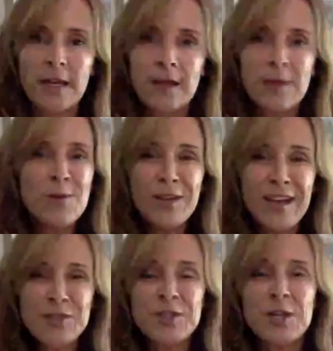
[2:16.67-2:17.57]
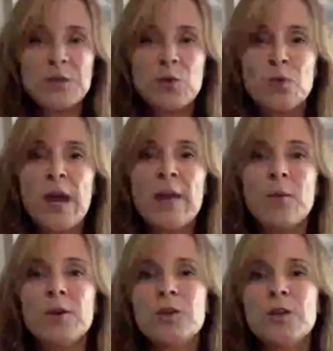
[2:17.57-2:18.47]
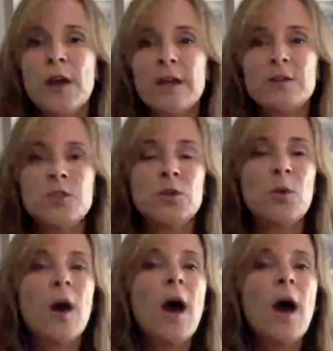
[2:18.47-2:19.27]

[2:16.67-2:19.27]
Communication is great when you're talking to